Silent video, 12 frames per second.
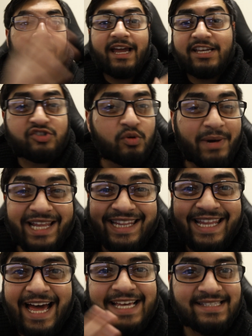Alright guys, so my
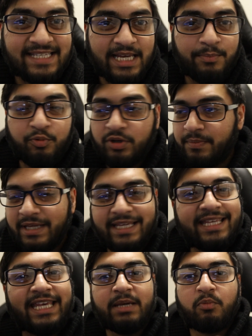last tip would be
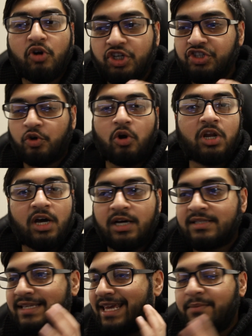keyboard
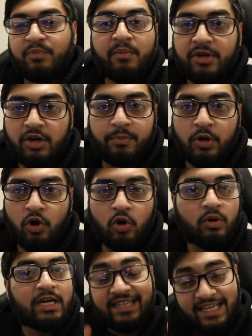shortcuts in Premiere
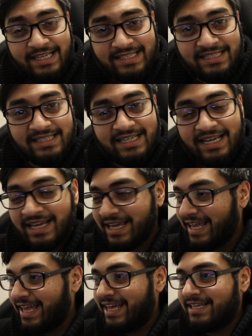Pro. This
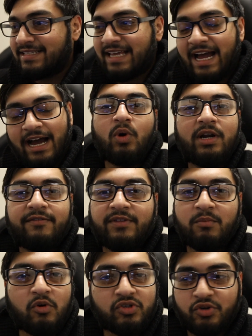is one of
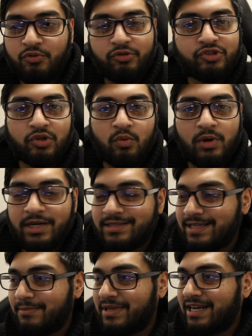the most crucial
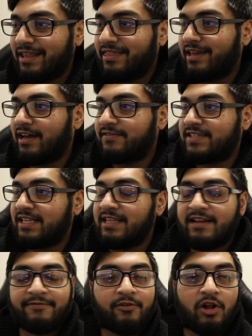ones. I mean, I think I've said
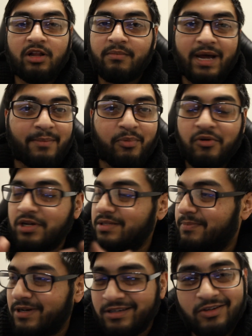that for all of my
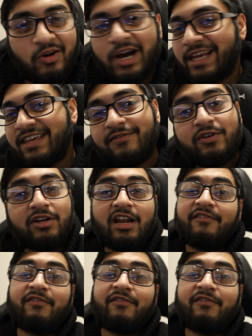points, but you know, I give good